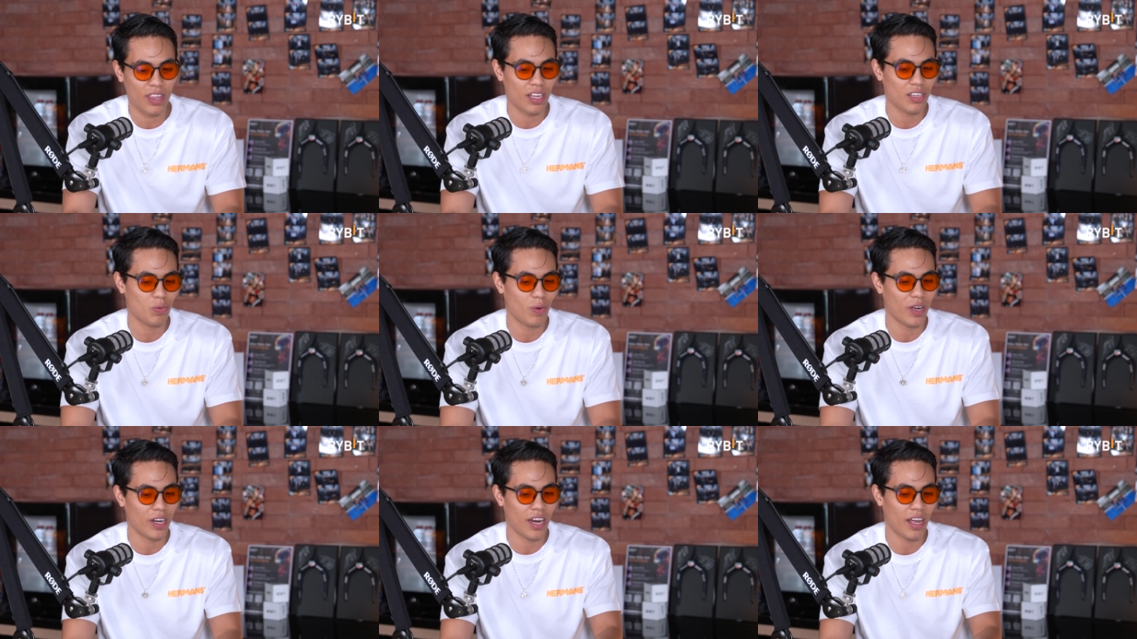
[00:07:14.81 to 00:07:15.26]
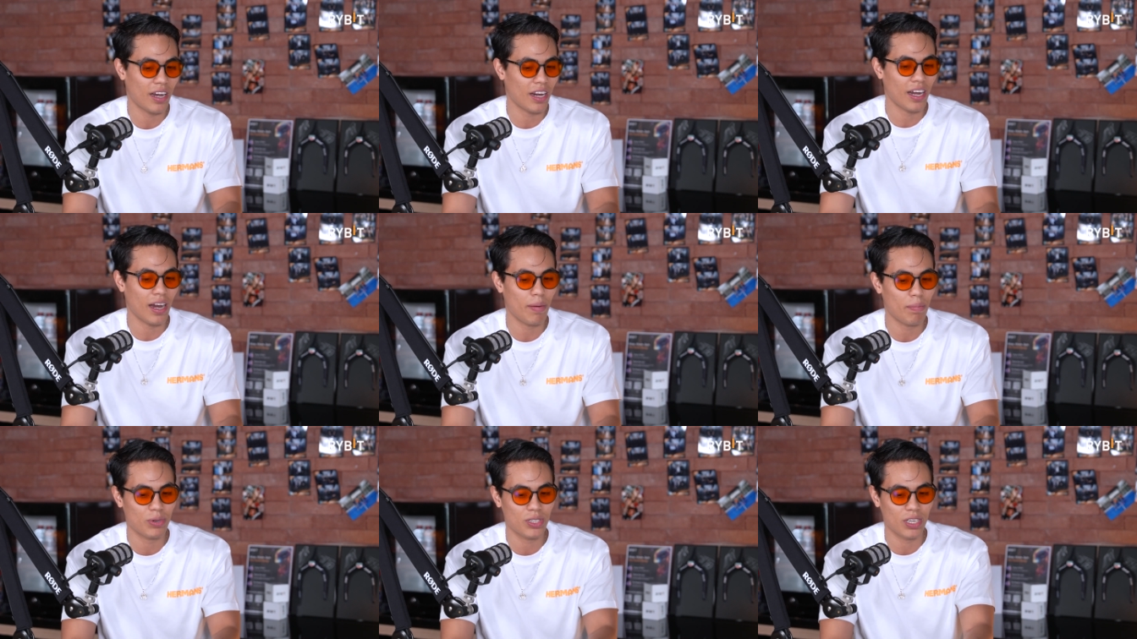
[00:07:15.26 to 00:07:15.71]
That's why
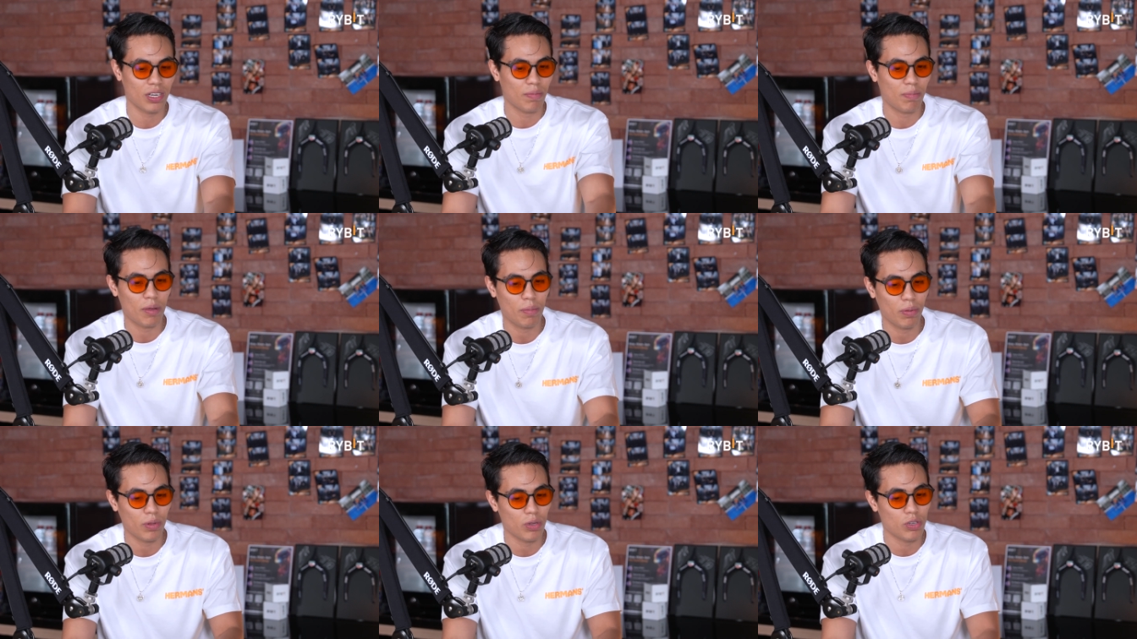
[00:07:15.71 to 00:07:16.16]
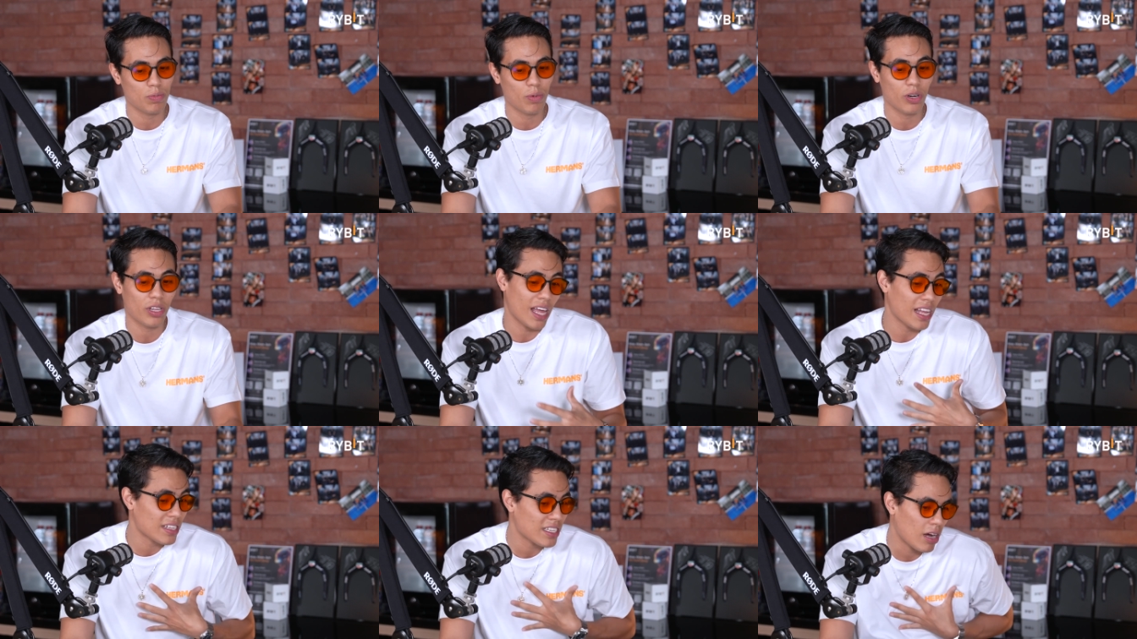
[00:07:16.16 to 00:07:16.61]
99% of people lose
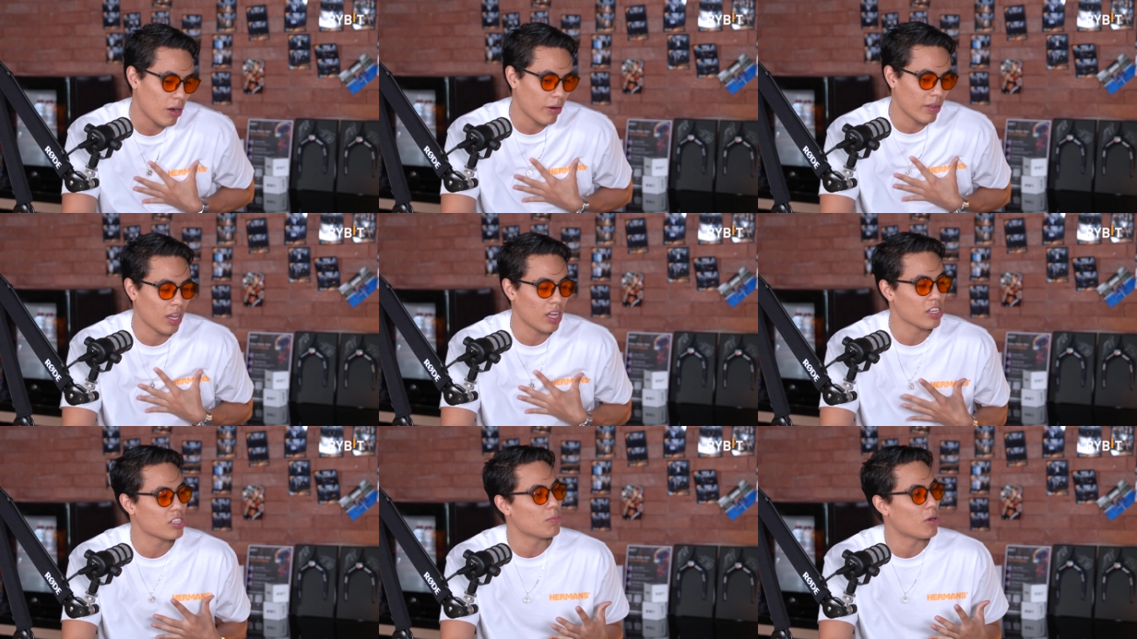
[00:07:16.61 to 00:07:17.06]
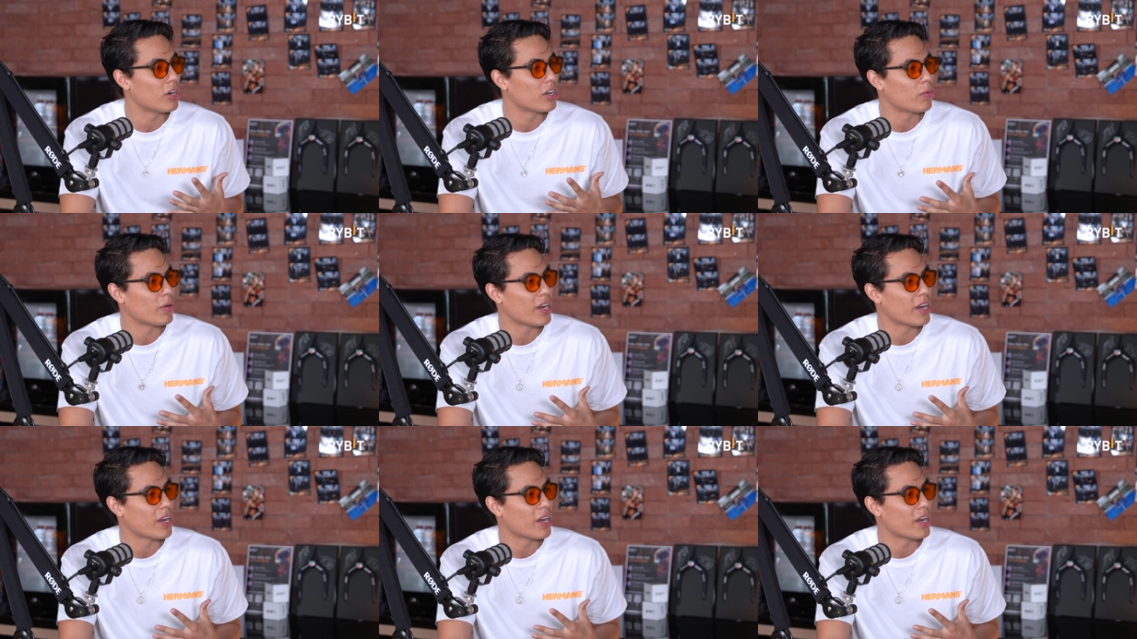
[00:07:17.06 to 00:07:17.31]
money. That's how I lost money